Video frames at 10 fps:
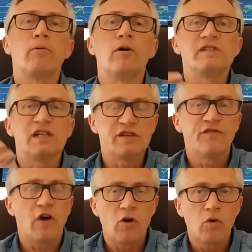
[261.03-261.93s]
loss that's
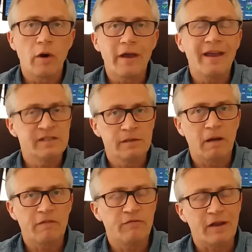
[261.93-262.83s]
far away is a
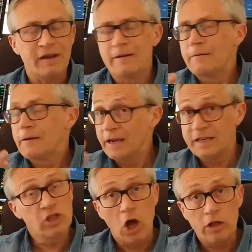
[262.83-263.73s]
bad thing. It
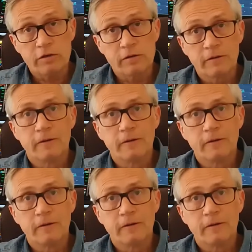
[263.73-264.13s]
is not.